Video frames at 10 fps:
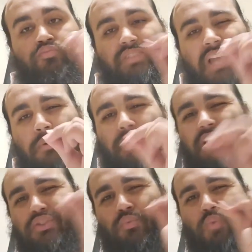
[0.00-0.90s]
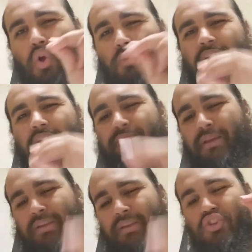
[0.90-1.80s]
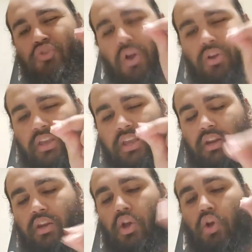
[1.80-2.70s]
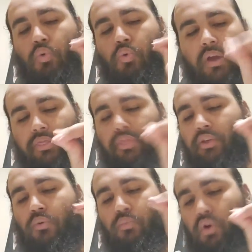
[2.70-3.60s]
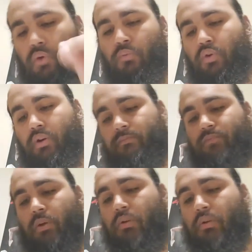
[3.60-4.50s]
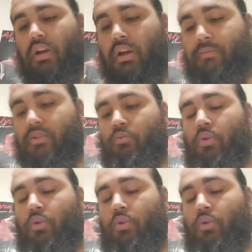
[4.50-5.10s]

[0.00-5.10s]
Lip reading: There it is, wormwood. He hath made me drunken with wormwood. I want to look up this